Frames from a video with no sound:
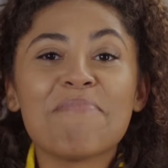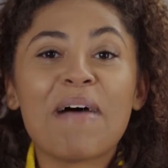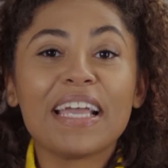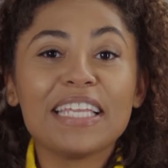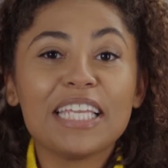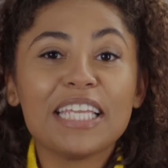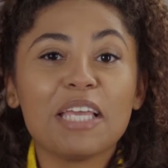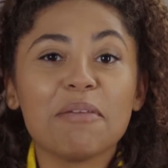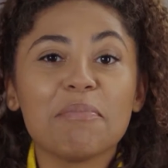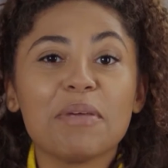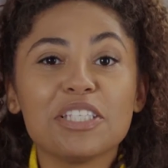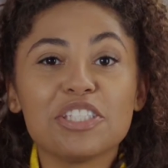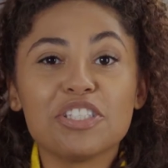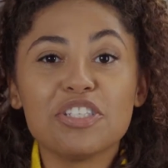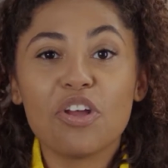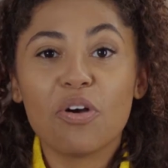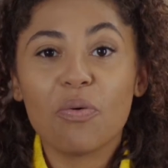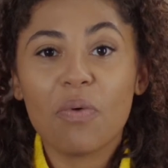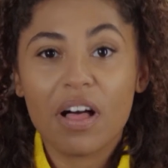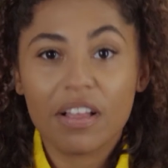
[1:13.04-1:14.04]
My name
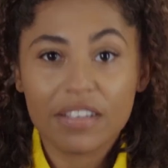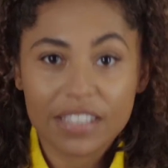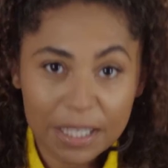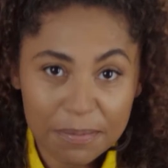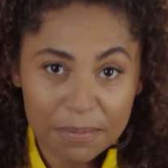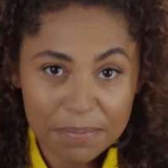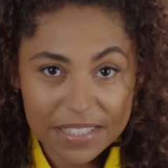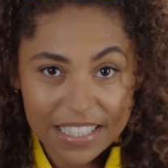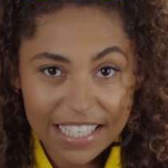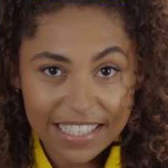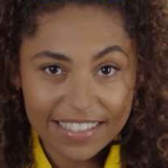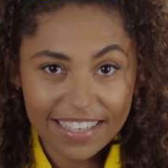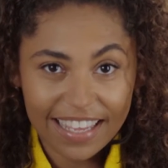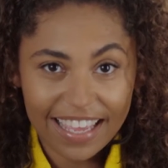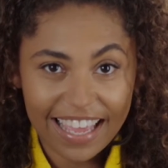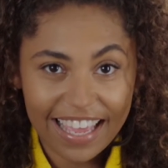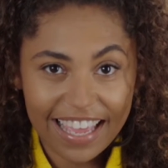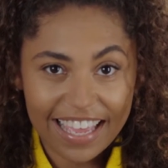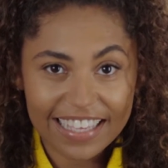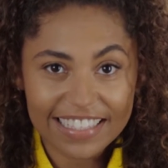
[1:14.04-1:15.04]
is Noelle Gibson,
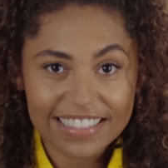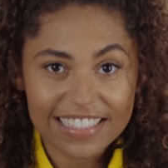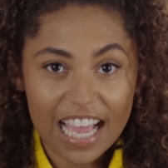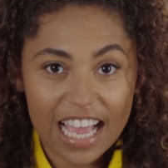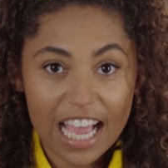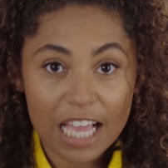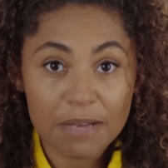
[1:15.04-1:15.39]
and